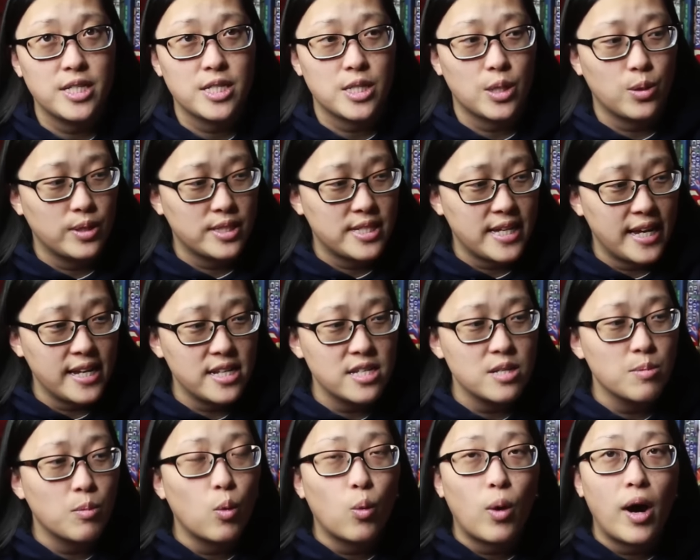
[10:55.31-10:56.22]
so it
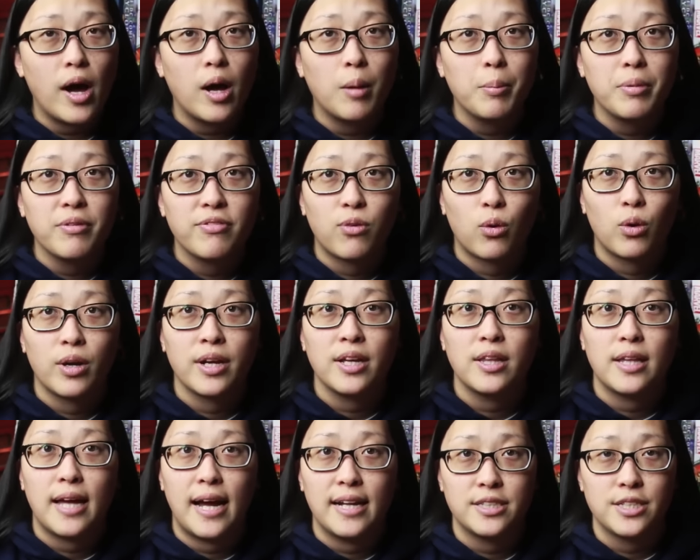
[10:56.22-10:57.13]
takes him a while before he
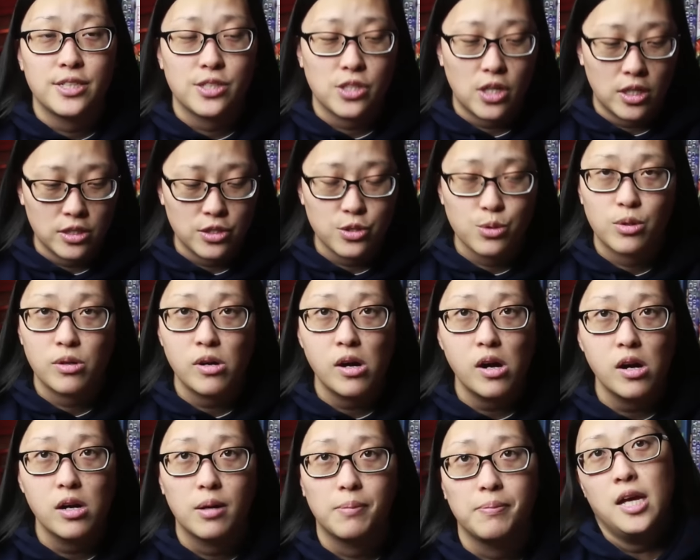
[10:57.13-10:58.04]
latches onto her
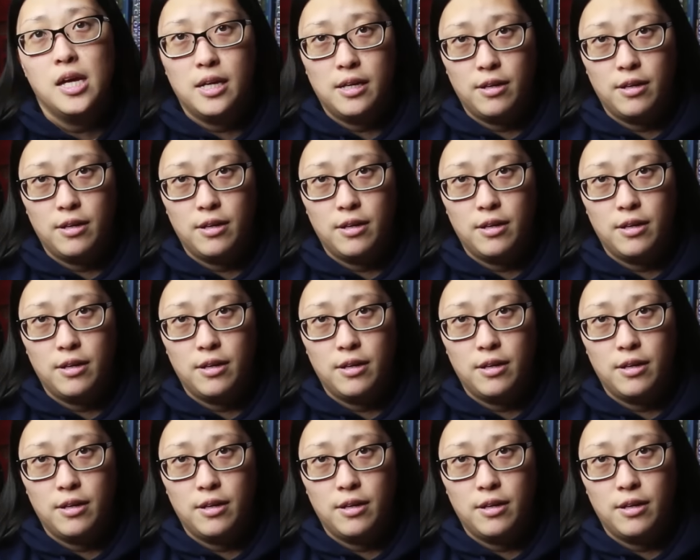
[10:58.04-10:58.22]
arm.